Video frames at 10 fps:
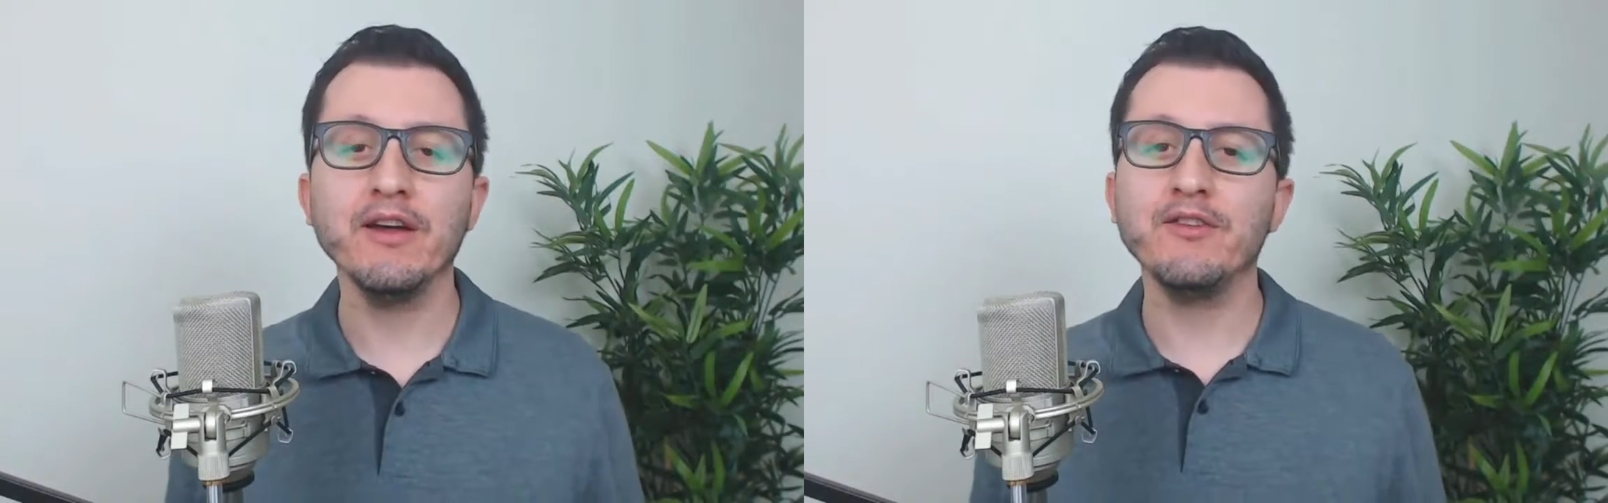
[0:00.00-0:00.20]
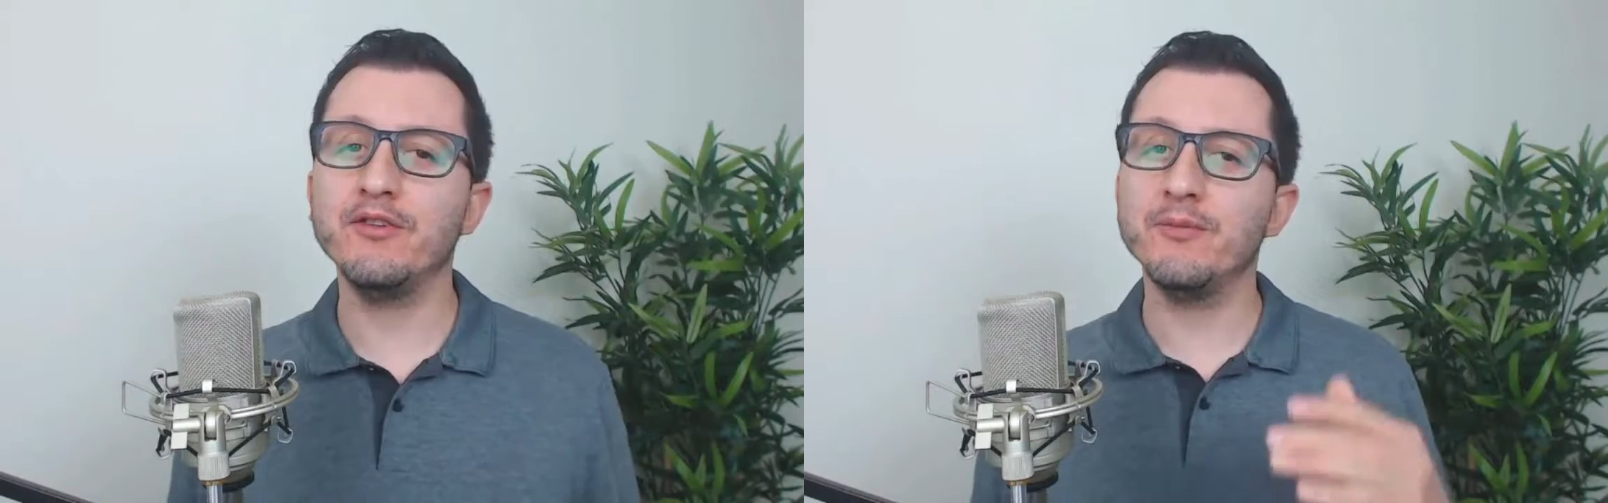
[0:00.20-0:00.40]

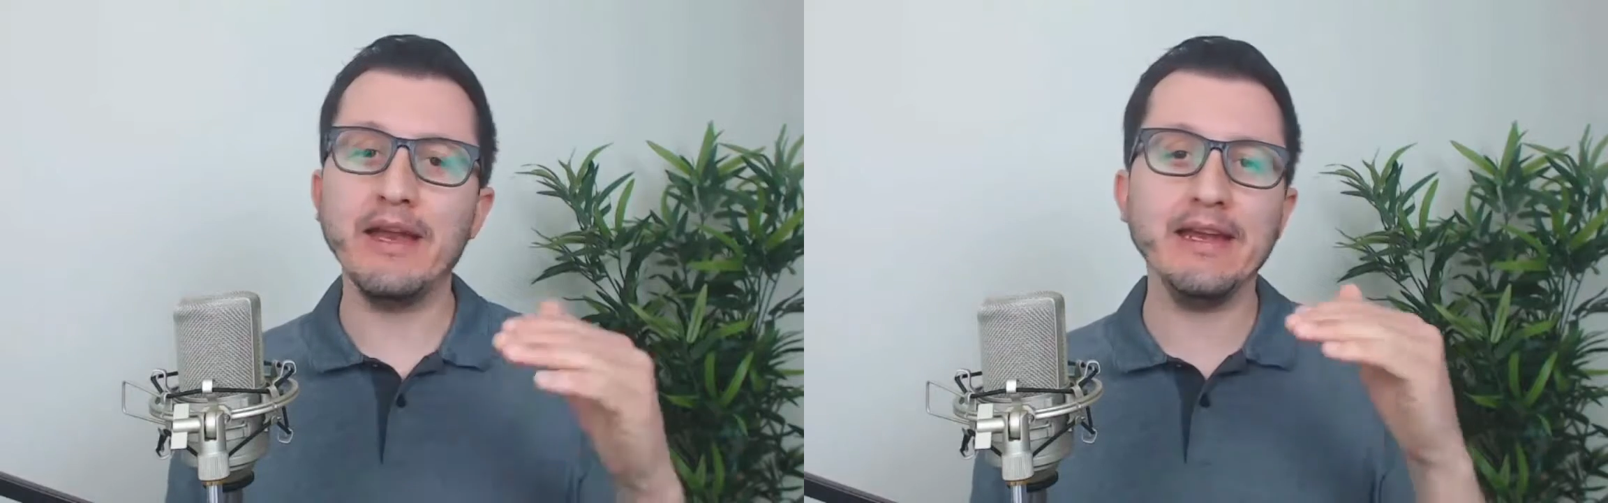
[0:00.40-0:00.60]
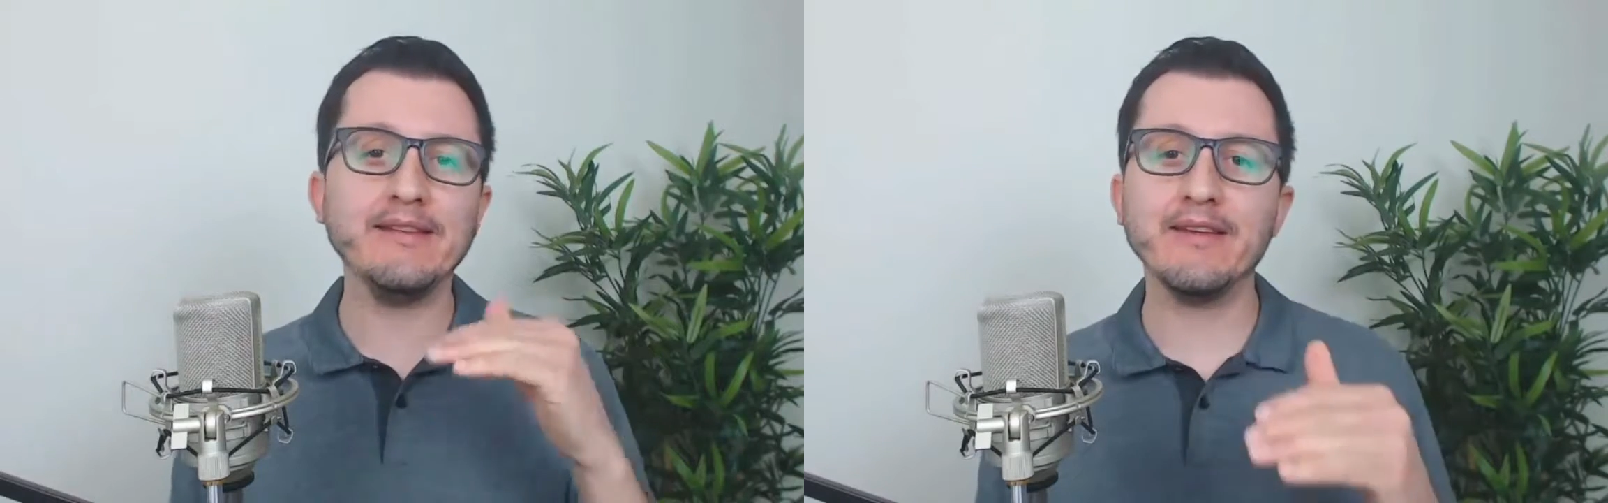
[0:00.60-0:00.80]
Too
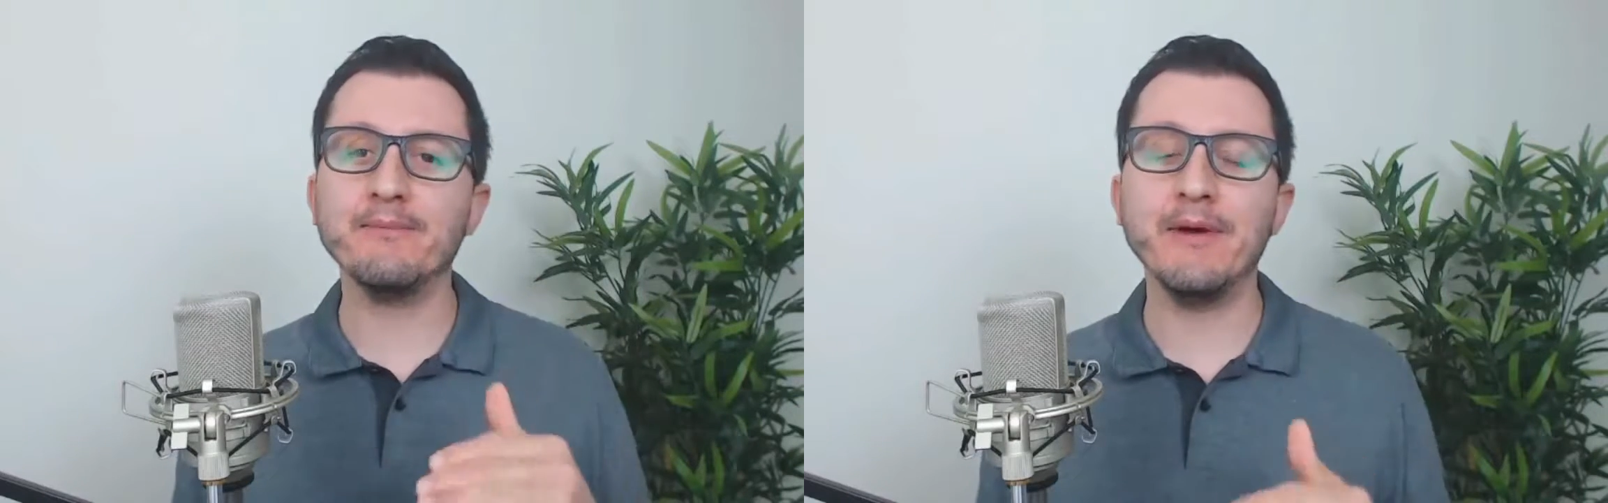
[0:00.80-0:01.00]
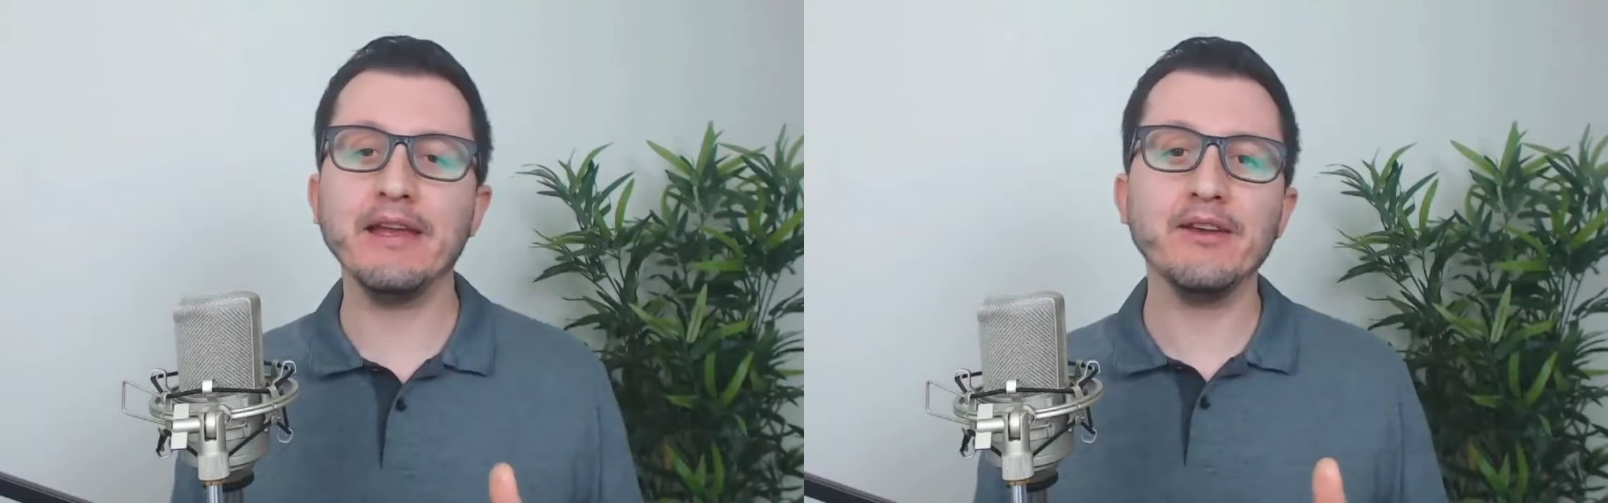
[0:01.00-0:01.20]
many
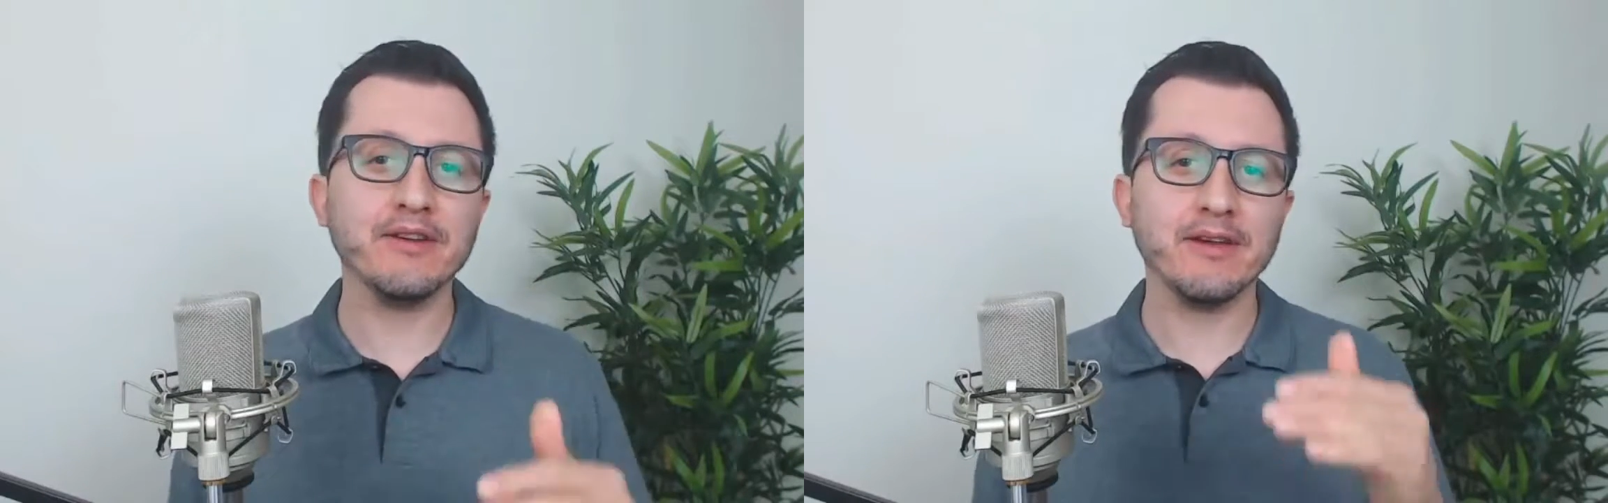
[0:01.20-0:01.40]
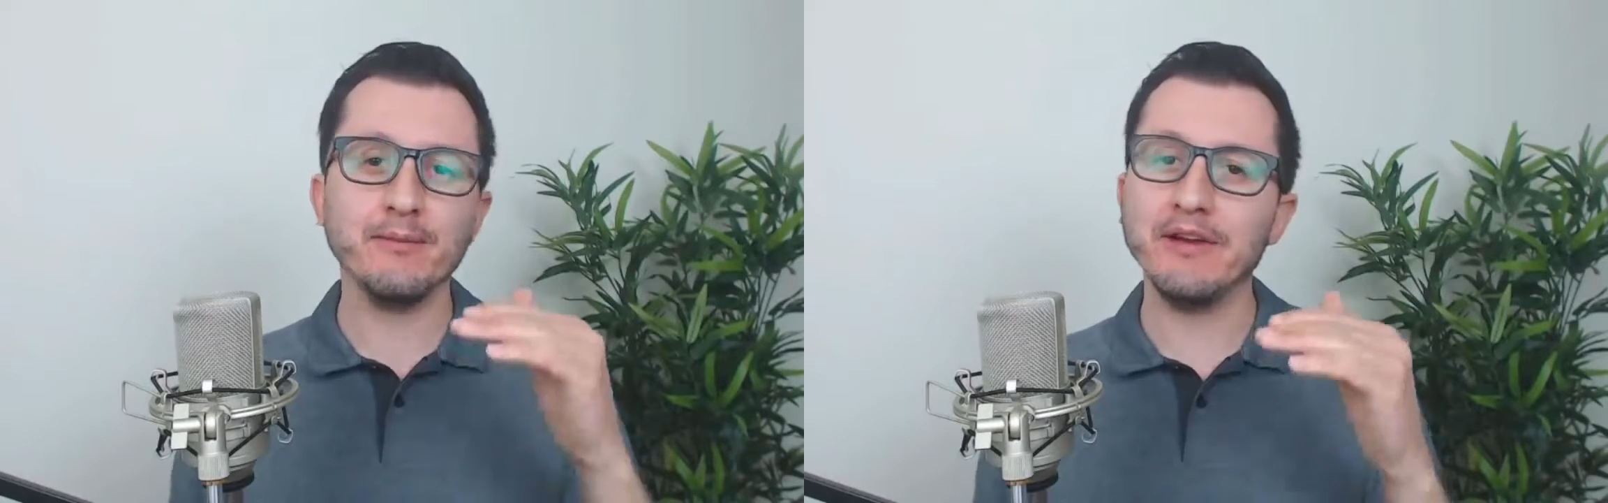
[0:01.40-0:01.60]
submenus can